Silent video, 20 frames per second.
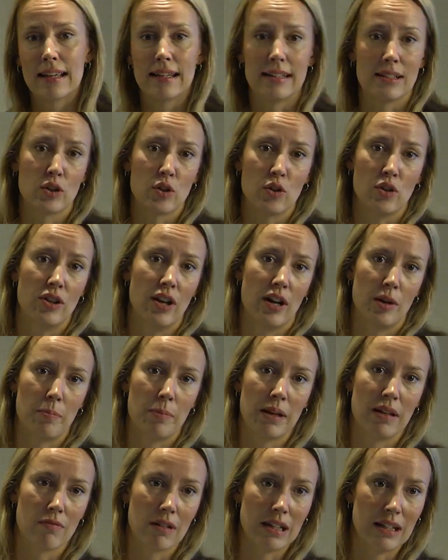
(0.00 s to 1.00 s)
it could not
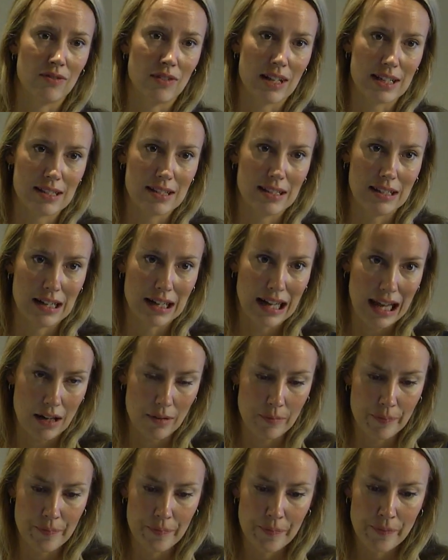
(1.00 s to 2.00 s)
be reinvested
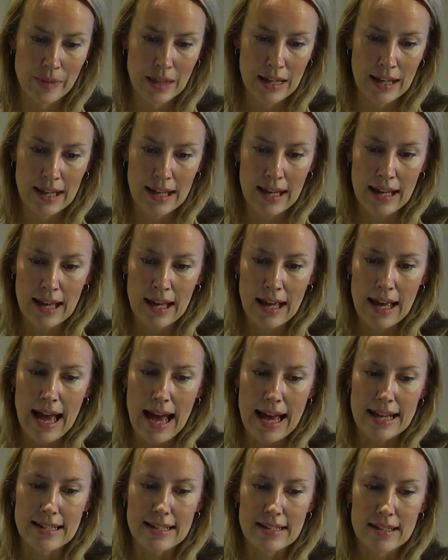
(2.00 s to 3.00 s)
again.
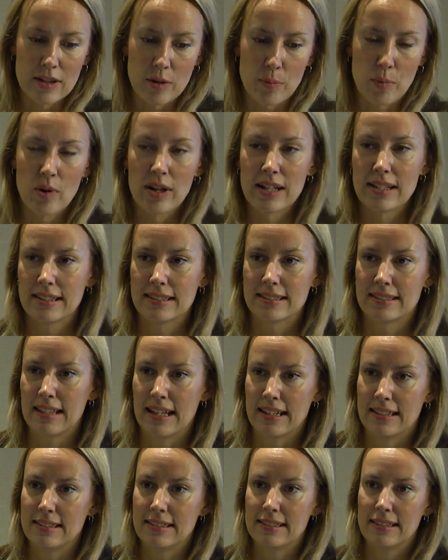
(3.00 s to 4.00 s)
And the point is
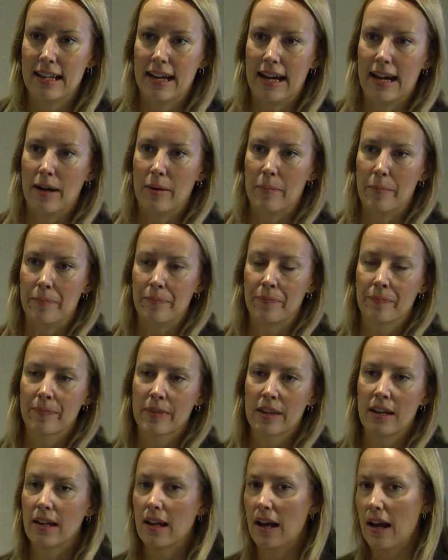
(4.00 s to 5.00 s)
that
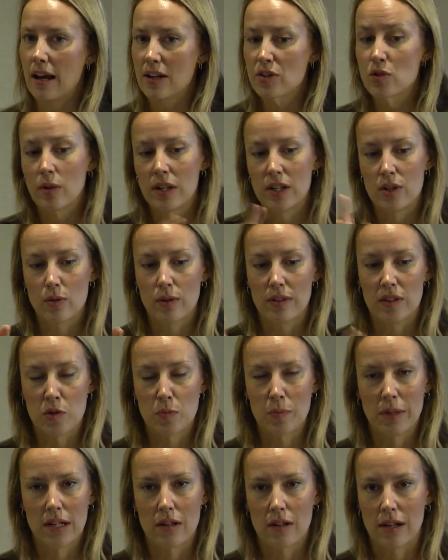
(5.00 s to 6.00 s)
actually during
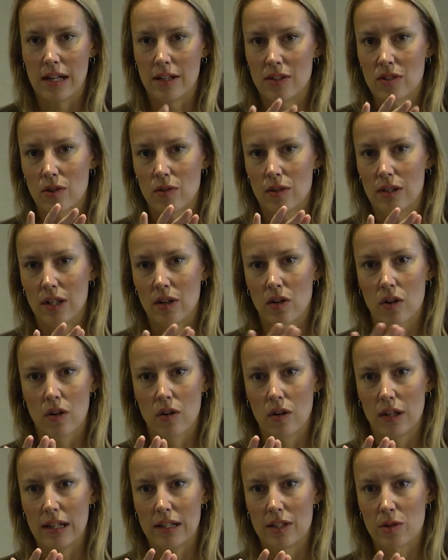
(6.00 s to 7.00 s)
this period, so in the
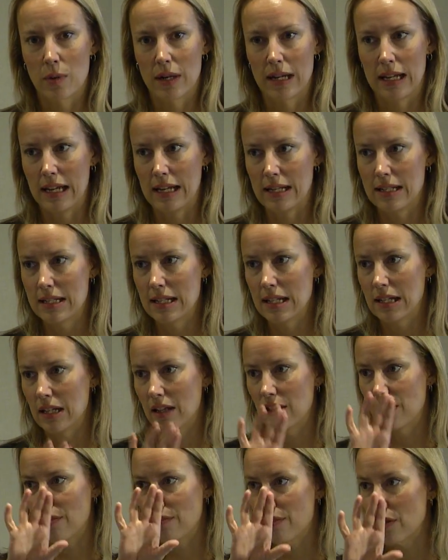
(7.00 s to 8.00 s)
early 2018,
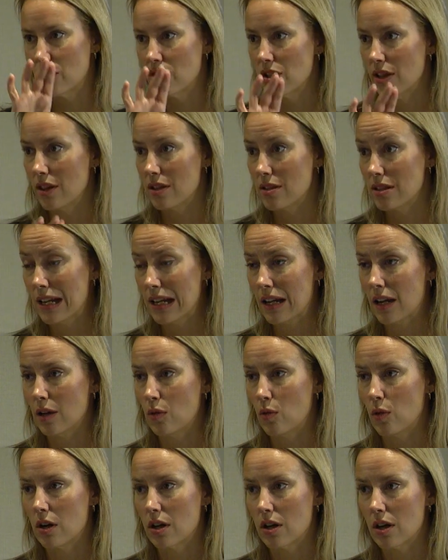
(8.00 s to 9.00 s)
in the first and the
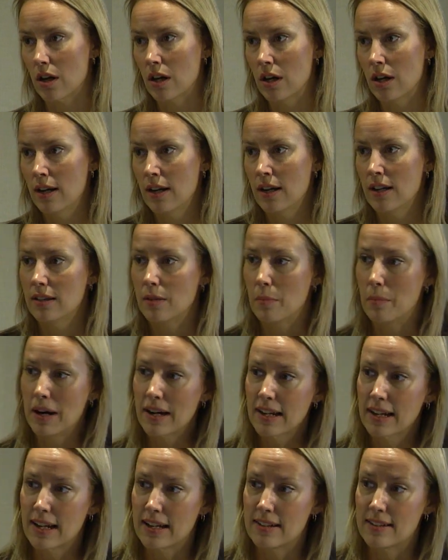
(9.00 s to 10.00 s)
second quarter,
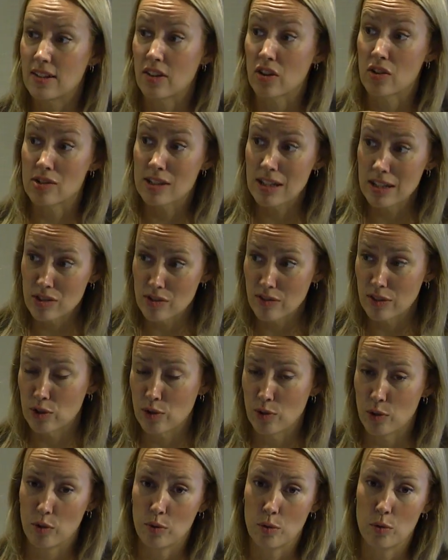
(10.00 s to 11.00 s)
the
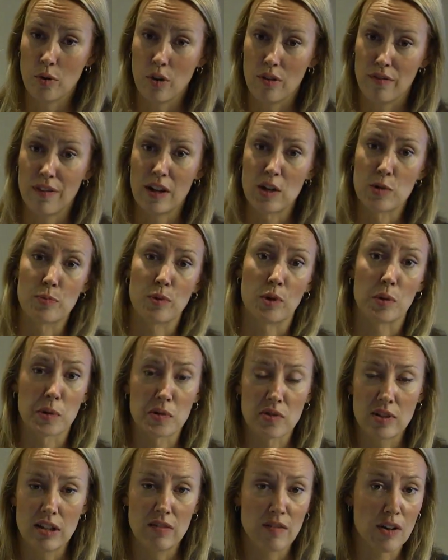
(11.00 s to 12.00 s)
consensus view on Facebook
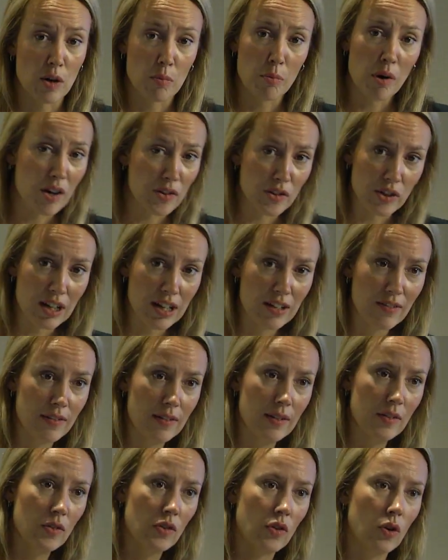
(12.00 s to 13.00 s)
was still very positive.
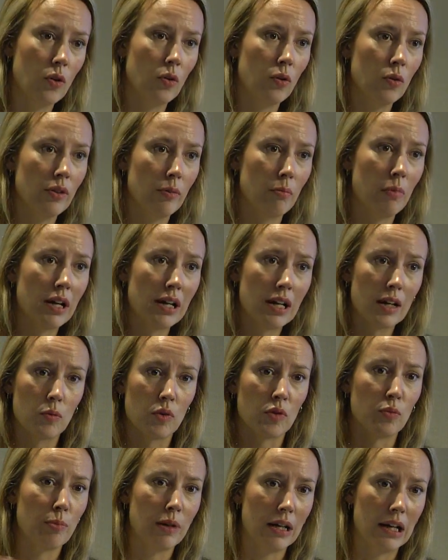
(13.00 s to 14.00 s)
So the market
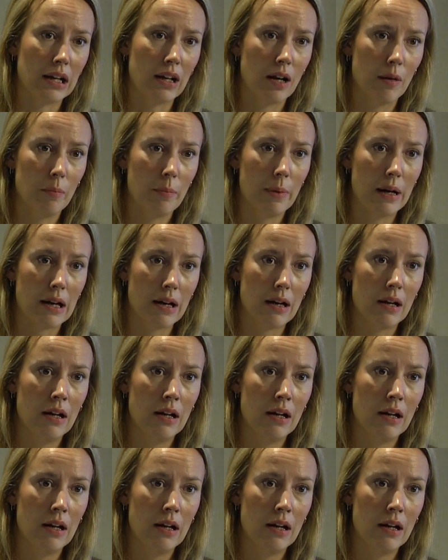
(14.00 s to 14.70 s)
was bidding up